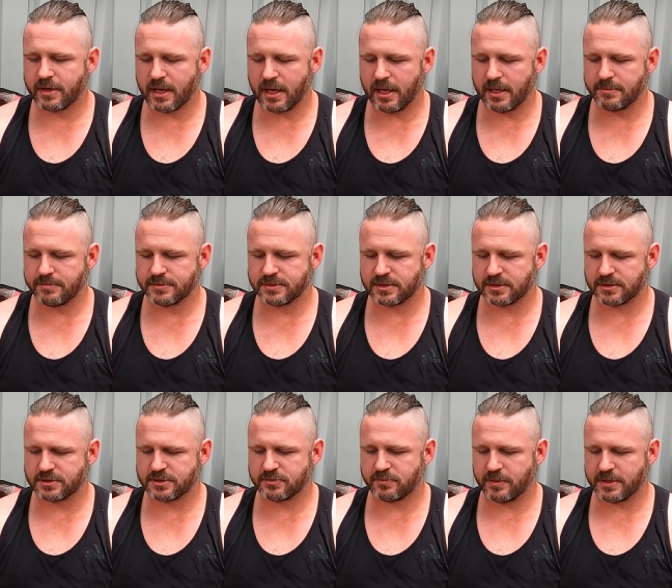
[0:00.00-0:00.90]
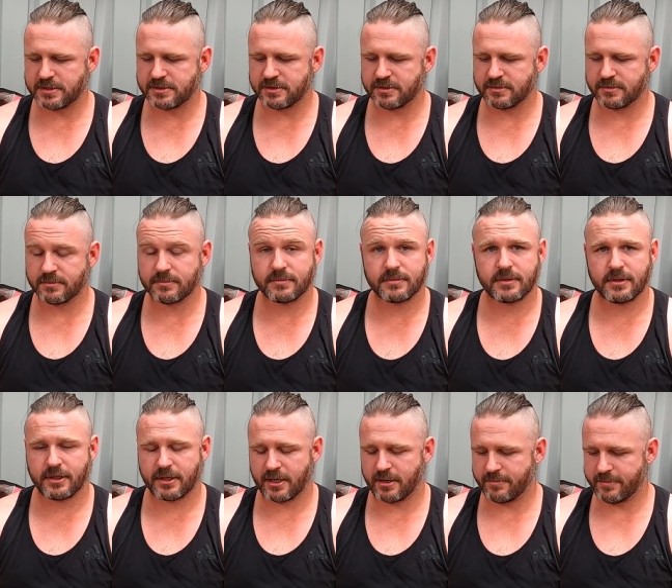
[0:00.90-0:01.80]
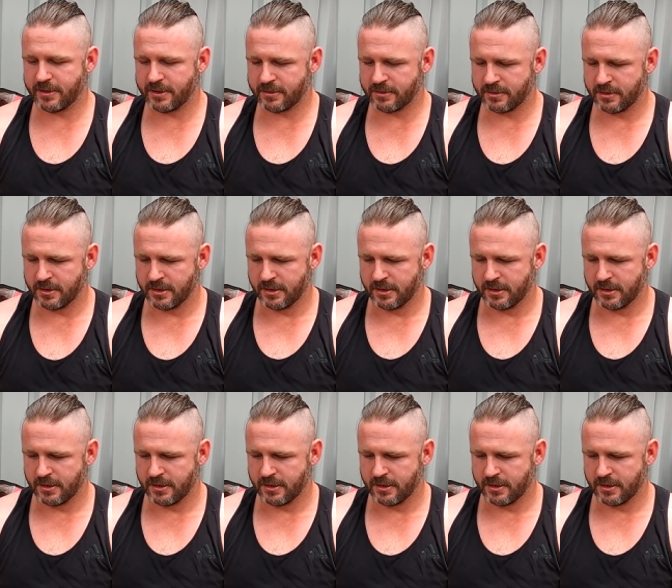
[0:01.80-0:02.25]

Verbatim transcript: Games Swenson. There you go, mate.